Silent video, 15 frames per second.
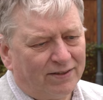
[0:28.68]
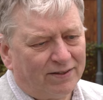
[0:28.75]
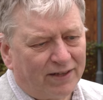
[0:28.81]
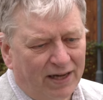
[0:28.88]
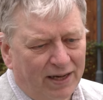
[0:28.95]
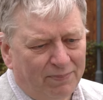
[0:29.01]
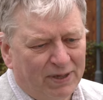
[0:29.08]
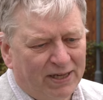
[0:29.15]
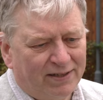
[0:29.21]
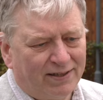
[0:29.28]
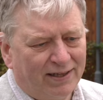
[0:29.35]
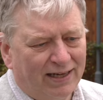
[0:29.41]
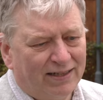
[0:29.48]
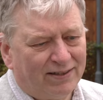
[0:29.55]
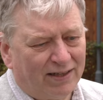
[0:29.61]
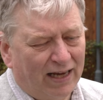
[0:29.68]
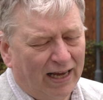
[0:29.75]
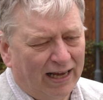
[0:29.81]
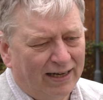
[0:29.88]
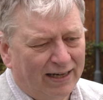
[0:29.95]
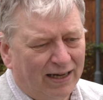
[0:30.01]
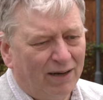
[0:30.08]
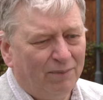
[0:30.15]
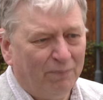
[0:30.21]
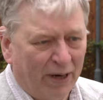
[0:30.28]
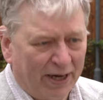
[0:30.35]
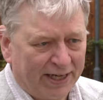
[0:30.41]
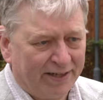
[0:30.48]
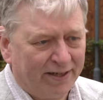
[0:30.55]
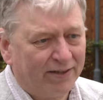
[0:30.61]
Scabies is a little
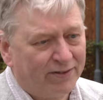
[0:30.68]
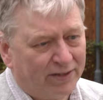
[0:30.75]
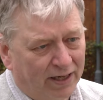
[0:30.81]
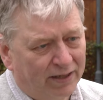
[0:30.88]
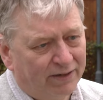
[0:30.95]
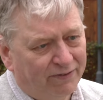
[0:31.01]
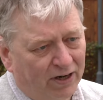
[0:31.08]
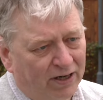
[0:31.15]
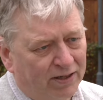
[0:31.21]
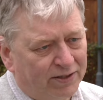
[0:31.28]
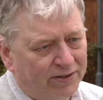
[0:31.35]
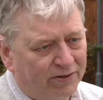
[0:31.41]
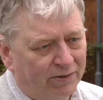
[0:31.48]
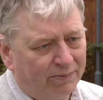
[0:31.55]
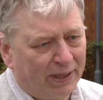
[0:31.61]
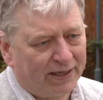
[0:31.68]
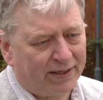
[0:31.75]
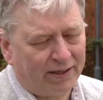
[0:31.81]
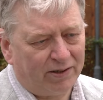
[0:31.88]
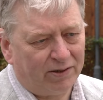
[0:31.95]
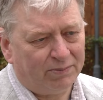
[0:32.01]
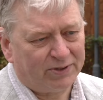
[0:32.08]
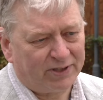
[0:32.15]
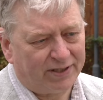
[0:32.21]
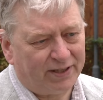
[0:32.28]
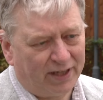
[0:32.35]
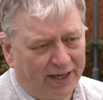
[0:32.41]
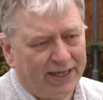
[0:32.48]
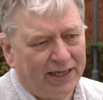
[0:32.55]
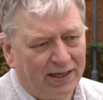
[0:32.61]
mite. It's not a virus or a bacterium. It's a
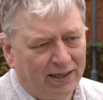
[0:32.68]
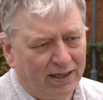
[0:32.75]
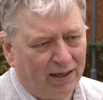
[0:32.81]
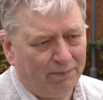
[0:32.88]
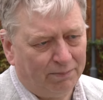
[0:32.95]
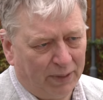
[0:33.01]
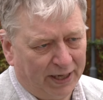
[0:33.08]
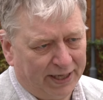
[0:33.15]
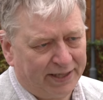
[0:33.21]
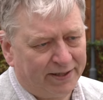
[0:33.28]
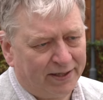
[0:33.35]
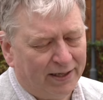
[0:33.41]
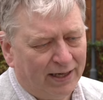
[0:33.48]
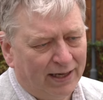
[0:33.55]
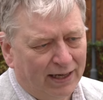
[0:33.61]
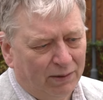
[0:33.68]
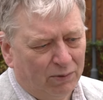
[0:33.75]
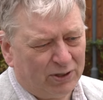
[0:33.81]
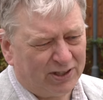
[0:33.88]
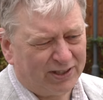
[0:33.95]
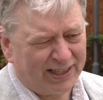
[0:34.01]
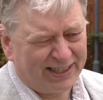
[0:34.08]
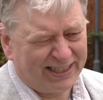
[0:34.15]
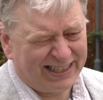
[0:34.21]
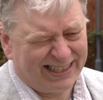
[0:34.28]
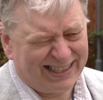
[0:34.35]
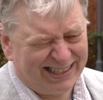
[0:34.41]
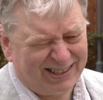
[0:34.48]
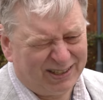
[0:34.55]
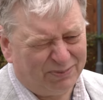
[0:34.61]
tiny little mite, which is
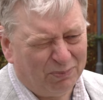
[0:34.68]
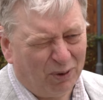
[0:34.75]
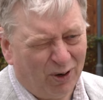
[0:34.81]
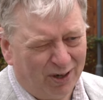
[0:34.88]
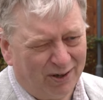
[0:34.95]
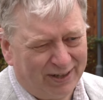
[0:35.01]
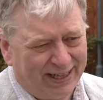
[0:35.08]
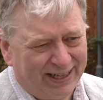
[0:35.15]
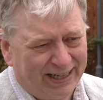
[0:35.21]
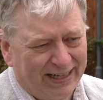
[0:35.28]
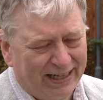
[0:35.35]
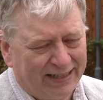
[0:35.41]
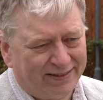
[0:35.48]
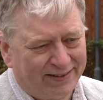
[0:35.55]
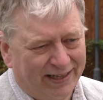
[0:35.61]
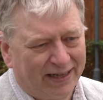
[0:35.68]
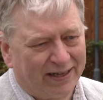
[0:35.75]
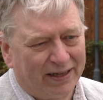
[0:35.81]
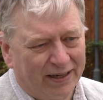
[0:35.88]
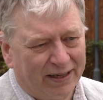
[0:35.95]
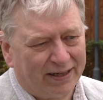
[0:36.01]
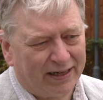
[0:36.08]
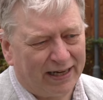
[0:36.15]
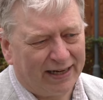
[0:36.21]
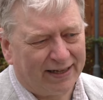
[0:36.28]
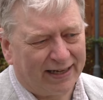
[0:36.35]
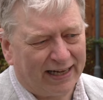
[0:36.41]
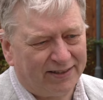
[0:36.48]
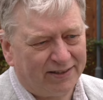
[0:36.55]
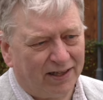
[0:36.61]
smaller than an insect, and it
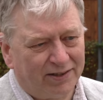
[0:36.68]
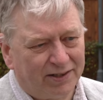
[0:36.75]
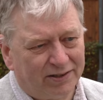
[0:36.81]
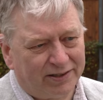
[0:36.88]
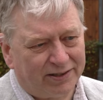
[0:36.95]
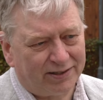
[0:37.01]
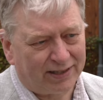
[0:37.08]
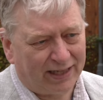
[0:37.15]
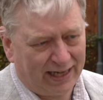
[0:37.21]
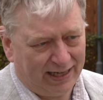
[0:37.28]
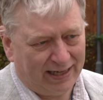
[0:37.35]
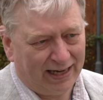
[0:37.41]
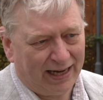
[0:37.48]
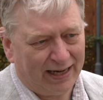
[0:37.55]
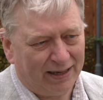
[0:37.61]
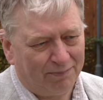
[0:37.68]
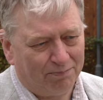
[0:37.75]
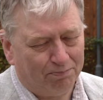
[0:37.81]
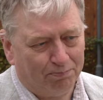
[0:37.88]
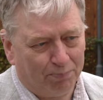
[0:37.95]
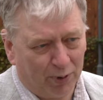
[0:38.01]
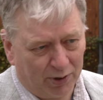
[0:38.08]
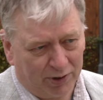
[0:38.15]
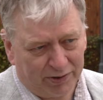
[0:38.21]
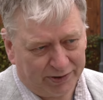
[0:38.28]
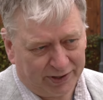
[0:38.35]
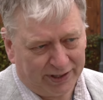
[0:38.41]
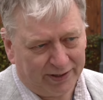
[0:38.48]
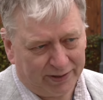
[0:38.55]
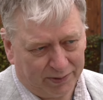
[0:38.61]
gets on your skin and it
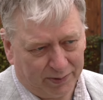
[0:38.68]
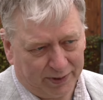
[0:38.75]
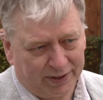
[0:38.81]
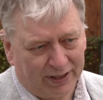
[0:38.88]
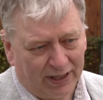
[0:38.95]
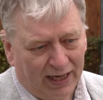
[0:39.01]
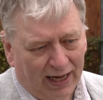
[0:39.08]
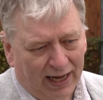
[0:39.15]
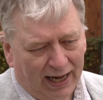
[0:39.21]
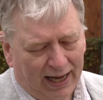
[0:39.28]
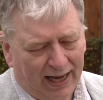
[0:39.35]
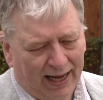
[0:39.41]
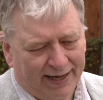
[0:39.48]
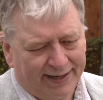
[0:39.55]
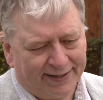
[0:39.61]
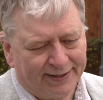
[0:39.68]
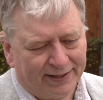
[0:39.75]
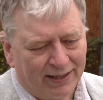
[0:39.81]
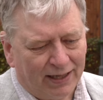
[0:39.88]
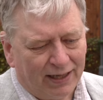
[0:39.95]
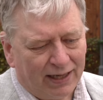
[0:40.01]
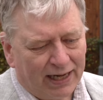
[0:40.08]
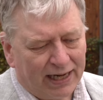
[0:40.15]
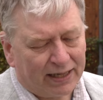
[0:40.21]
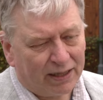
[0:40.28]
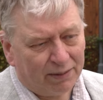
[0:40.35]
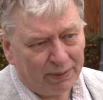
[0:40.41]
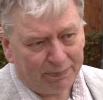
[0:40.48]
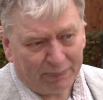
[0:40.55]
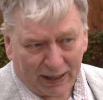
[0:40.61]
burrows into it. And it
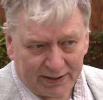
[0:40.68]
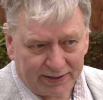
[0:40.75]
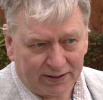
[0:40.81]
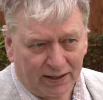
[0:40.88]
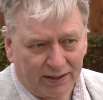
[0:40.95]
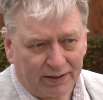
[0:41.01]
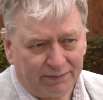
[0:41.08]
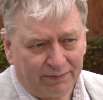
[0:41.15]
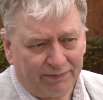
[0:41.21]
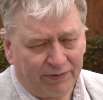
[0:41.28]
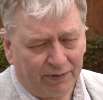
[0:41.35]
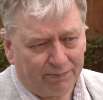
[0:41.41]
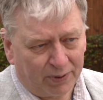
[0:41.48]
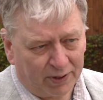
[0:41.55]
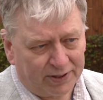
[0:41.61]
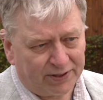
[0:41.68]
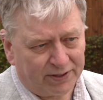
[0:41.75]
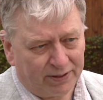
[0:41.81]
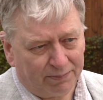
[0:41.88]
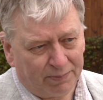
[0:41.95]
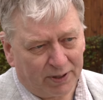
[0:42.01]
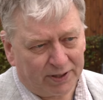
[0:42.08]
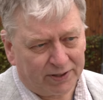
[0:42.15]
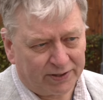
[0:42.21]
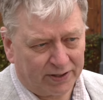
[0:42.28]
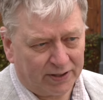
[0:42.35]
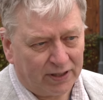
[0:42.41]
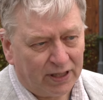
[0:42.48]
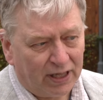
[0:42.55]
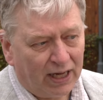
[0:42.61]
can be passed on from person to
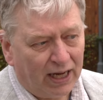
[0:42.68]
person